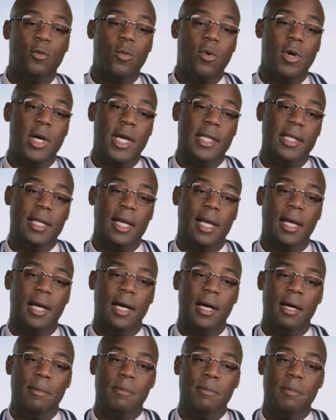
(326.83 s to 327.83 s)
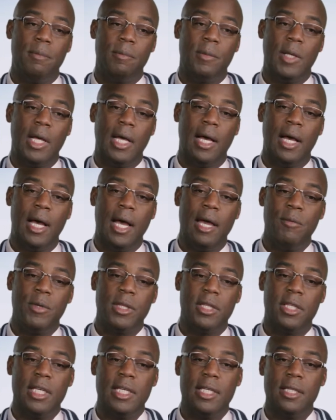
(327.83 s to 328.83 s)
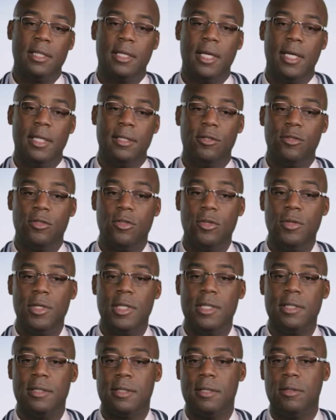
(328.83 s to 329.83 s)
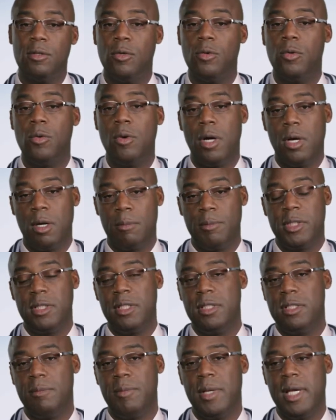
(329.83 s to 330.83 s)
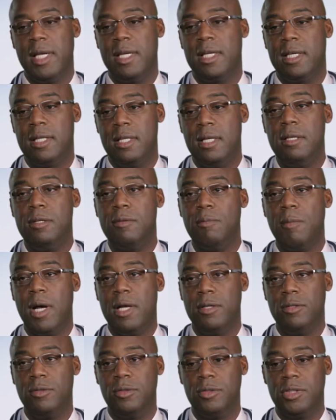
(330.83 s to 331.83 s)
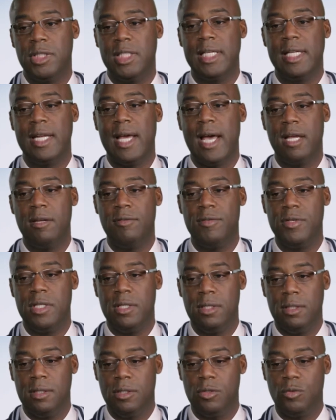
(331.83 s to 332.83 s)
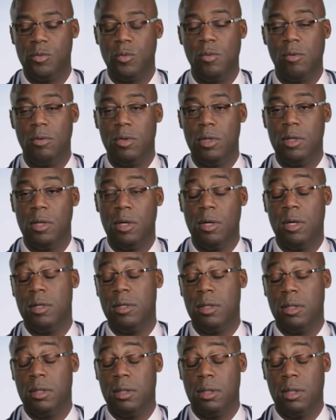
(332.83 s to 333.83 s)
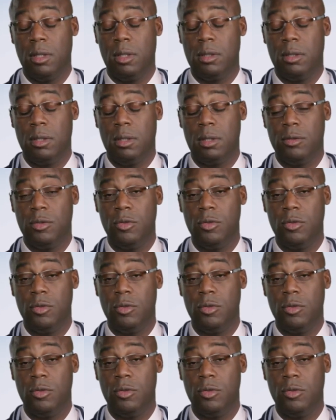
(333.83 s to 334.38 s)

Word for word: of what um, I would think that students who are participating in this module should get out of it is are, are